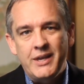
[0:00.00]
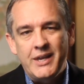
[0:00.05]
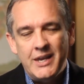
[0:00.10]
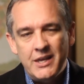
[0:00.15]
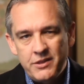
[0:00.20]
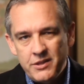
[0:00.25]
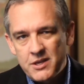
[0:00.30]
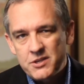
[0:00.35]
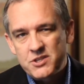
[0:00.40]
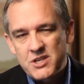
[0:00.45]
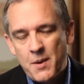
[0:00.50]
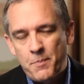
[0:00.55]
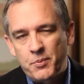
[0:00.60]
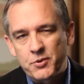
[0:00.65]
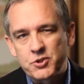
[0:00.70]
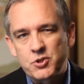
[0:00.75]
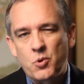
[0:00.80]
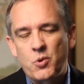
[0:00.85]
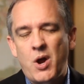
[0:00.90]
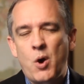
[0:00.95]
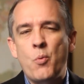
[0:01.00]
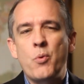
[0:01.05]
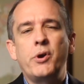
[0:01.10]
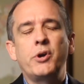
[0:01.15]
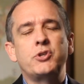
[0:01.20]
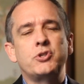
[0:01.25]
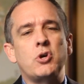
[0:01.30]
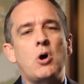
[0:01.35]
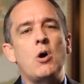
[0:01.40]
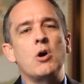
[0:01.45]
In this episode, I
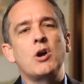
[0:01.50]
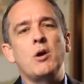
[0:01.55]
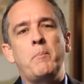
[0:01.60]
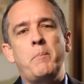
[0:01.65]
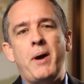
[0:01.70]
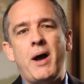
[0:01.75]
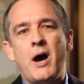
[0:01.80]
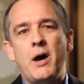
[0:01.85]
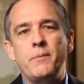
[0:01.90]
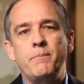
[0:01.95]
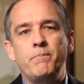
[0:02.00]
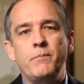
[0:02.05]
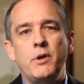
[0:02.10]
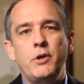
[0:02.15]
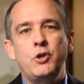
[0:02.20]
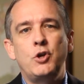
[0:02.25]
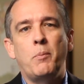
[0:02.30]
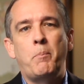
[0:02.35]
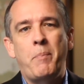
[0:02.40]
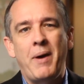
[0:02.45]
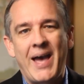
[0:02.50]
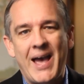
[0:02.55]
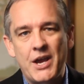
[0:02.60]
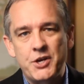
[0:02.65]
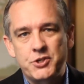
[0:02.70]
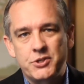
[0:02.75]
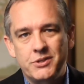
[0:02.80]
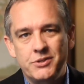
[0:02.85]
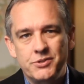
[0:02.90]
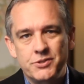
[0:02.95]
want to talk about your
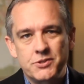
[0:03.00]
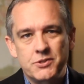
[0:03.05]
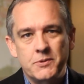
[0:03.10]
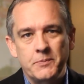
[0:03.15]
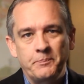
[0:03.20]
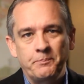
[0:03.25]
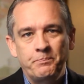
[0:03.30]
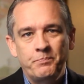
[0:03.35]
passions.